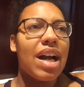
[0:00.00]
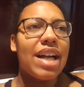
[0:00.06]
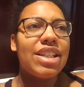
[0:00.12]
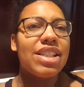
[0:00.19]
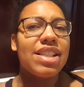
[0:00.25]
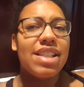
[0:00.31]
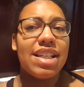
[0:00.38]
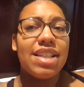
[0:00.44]
I
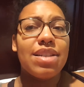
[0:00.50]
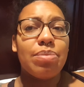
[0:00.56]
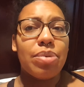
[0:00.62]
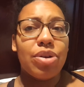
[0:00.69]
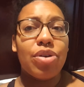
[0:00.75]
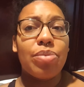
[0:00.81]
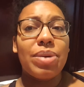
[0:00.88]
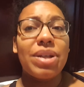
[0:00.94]
just need to
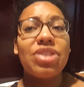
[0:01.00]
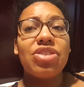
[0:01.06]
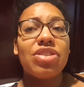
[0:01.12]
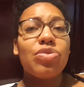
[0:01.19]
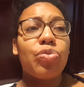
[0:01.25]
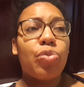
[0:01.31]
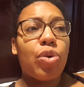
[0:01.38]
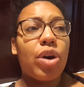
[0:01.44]
poop. It's
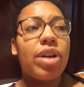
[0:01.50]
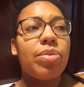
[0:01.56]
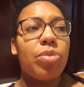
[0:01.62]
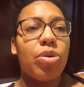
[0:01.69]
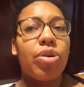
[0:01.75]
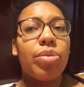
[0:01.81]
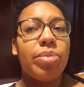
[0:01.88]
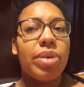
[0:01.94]
just one
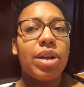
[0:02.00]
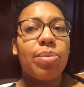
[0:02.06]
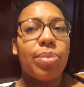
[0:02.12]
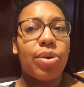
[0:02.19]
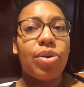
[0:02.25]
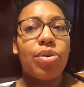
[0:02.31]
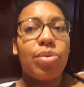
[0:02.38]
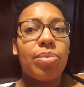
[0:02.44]
more big
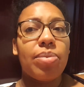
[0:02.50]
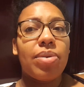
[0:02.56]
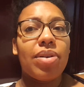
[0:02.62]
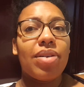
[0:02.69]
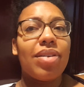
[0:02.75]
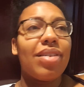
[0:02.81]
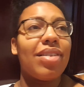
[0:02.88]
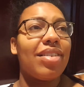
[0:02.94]
poop.
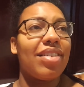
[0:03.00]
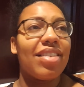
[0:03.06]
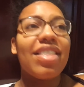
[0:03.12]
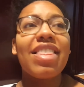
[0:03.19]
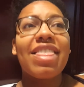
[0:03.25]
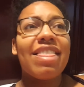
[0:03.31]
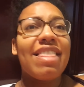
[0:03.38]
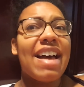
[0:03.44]

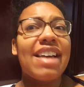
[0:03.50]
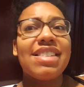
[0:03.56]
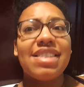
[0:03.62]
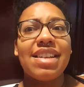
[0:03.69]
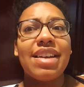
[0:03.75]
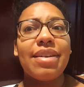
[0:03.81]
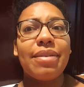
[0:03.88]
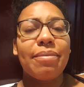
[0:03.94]

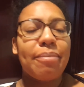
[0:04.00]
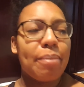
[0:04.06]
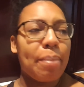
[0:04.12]
That's it.